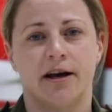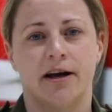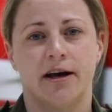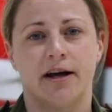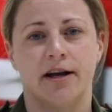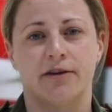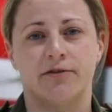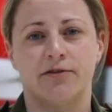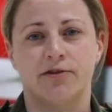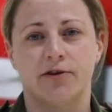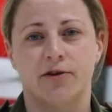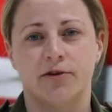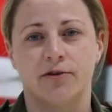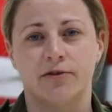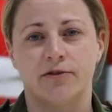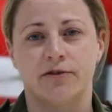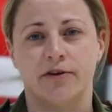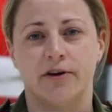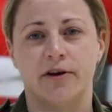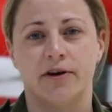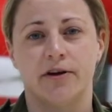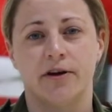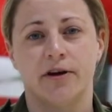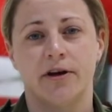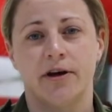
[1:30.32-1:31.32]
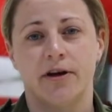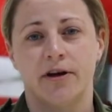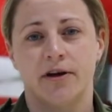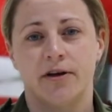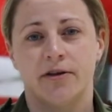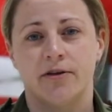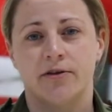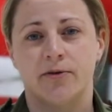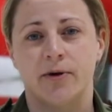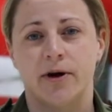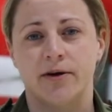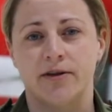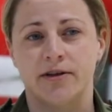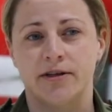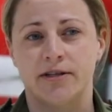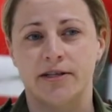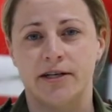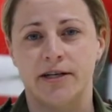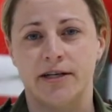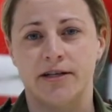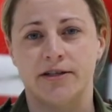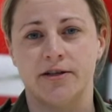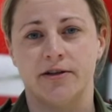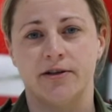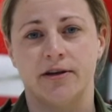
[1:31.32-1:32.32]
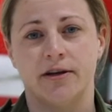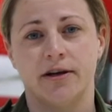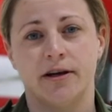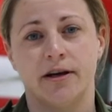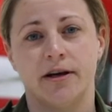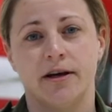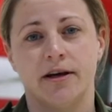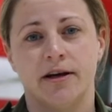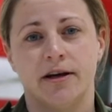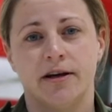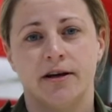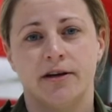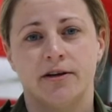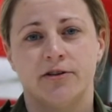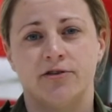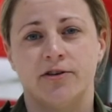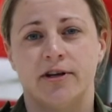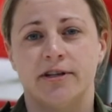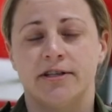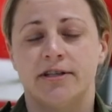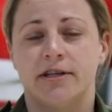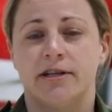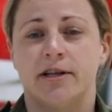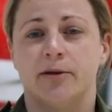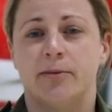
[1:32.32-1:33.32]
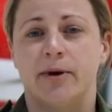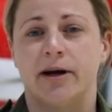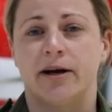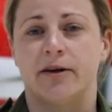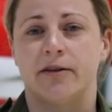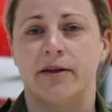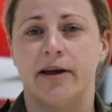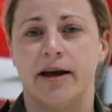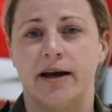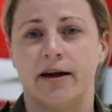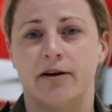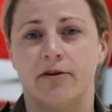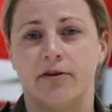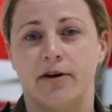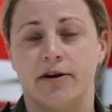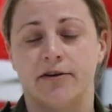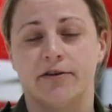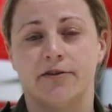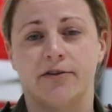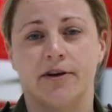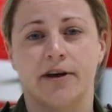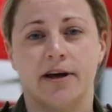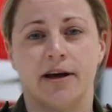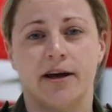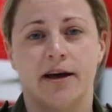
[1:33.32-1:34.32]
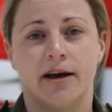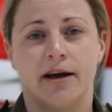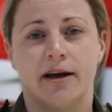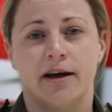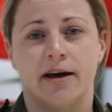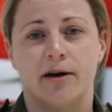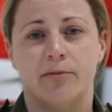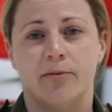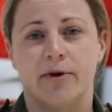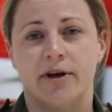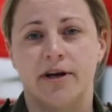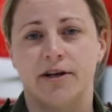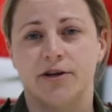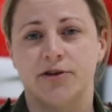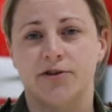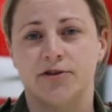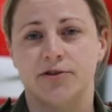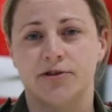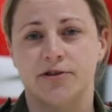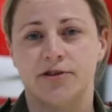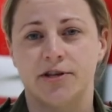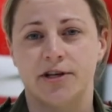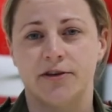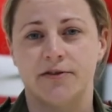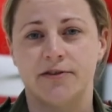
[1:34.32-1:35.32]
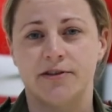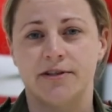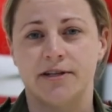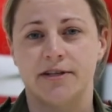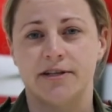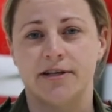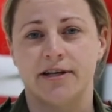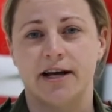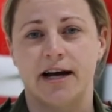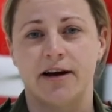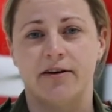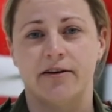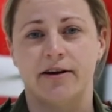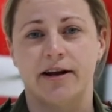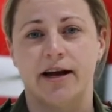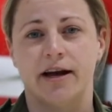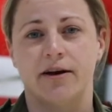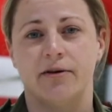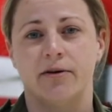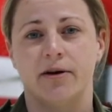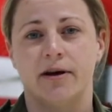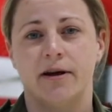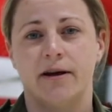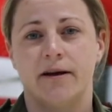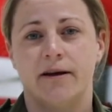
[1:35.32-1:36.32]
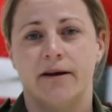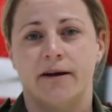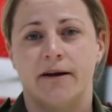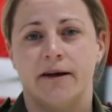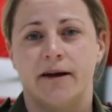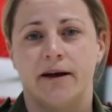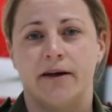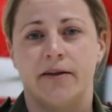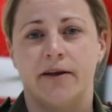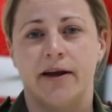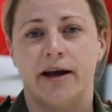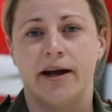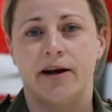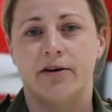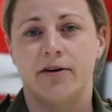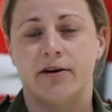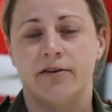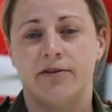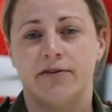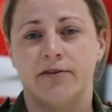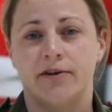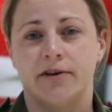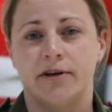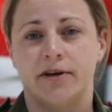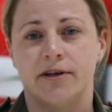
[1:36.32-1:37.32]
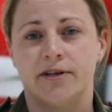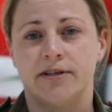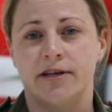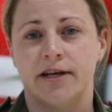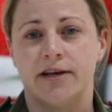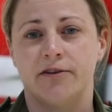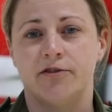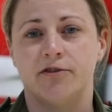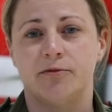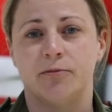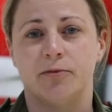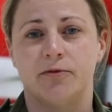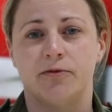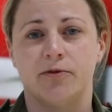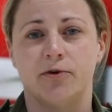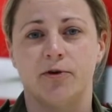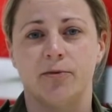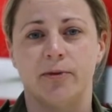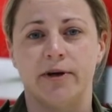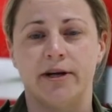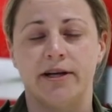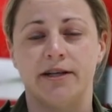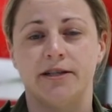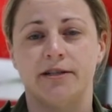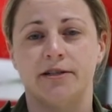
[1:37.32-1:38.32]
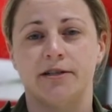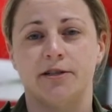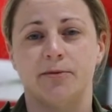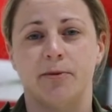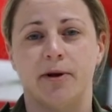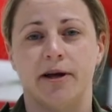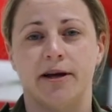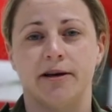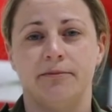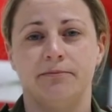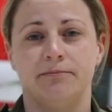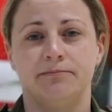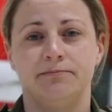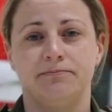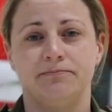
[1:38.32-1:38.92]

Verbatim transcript: and a photographer throughout the season, transiting the back of the aircraft, and making sure servicings are carried out and the aircraft are safe to perform each display.